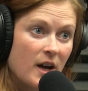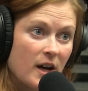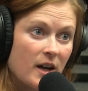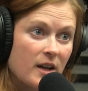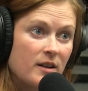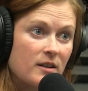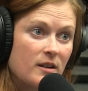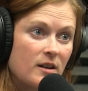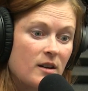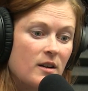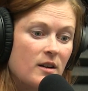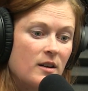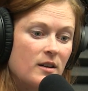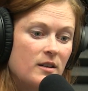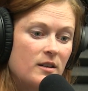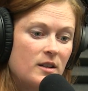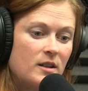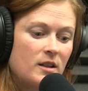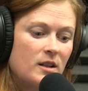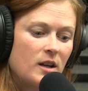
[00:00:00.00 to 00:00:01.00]
that
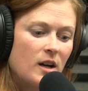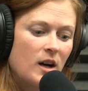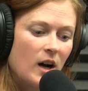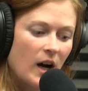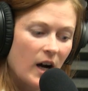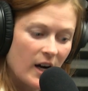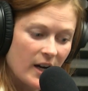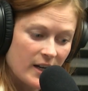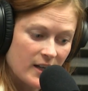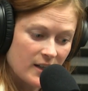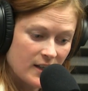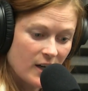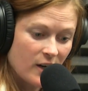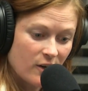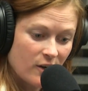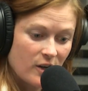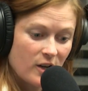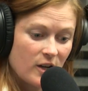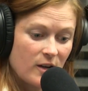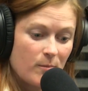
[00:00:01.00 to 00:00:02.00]
I
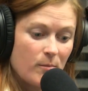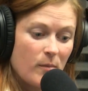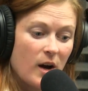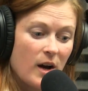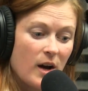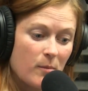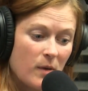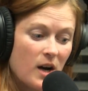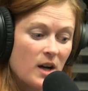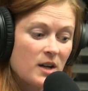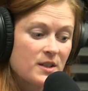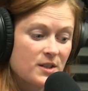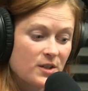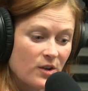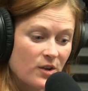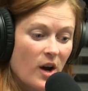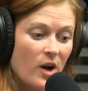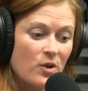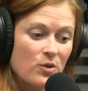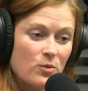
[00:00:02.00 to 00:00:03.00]
carry my box
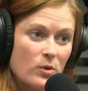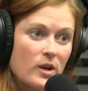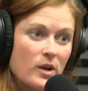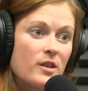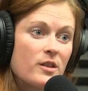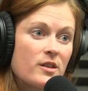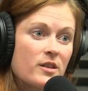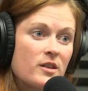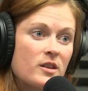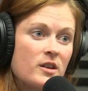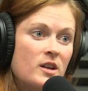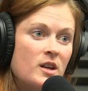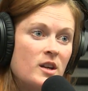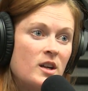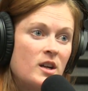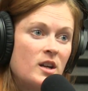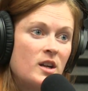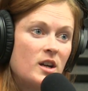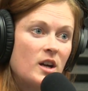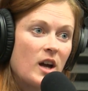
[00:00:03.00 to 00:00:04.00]
around with,
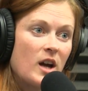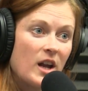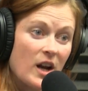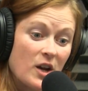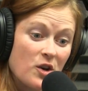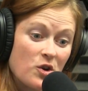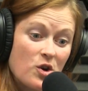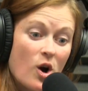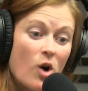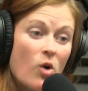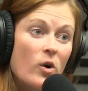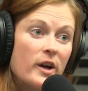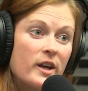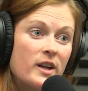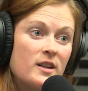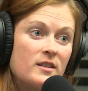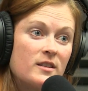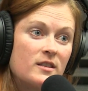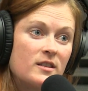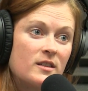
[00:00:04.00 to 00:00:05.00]
and I know
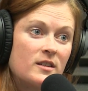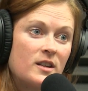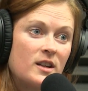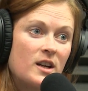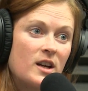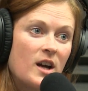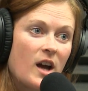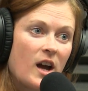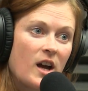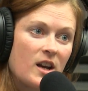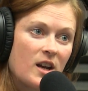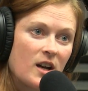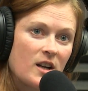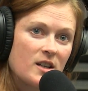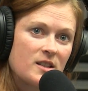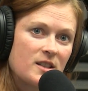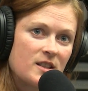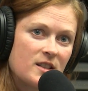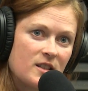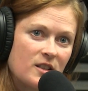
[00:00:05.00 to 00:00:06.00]
it, and
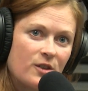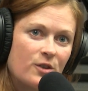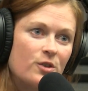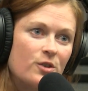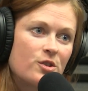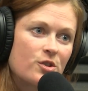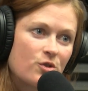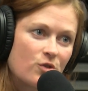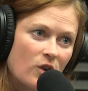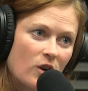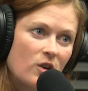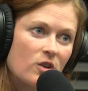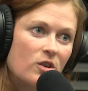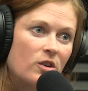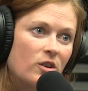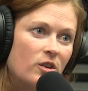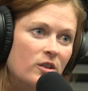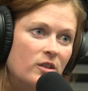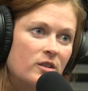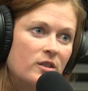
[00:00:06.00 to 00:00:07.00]
I still
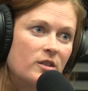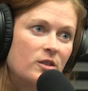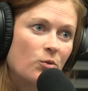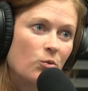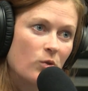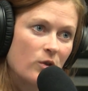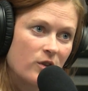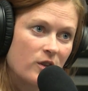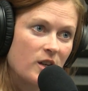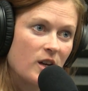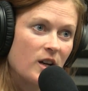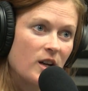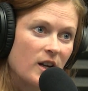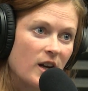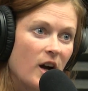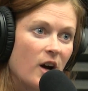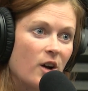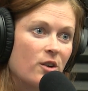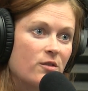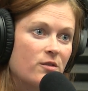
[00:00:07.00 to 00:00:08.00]
struggle with
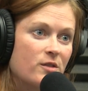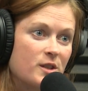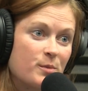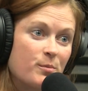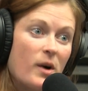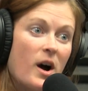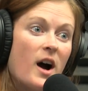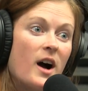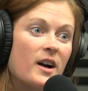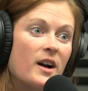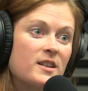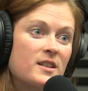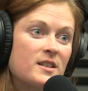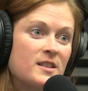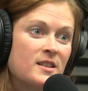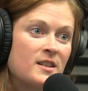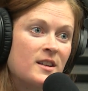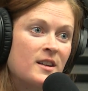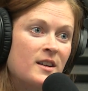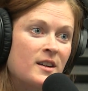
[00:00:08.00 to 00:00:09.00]
getting out of this
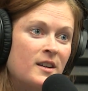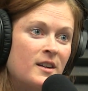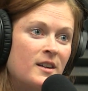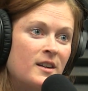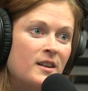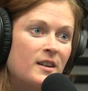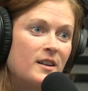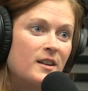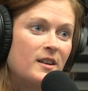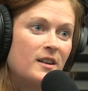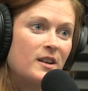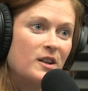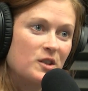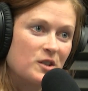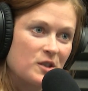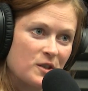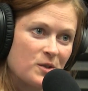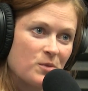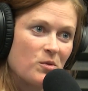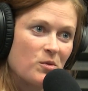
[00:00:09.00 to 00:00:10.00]
box,
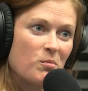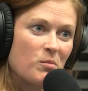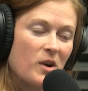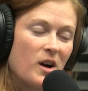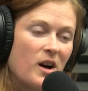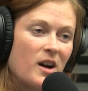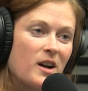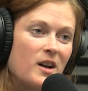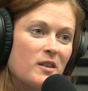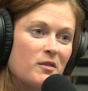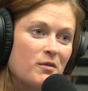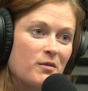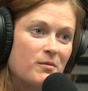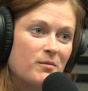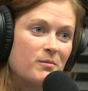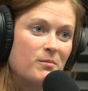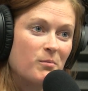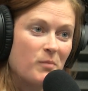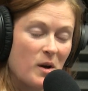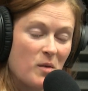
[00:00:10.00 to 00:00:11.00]
and it's with my
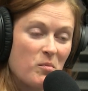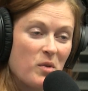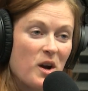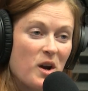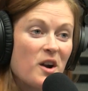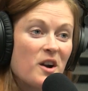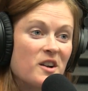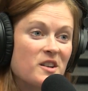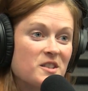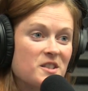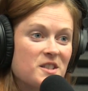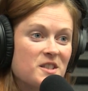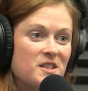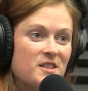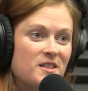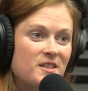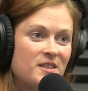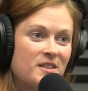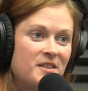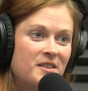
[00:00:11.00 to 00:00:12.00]
my
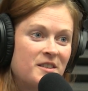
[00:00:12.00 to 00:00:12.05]
parents.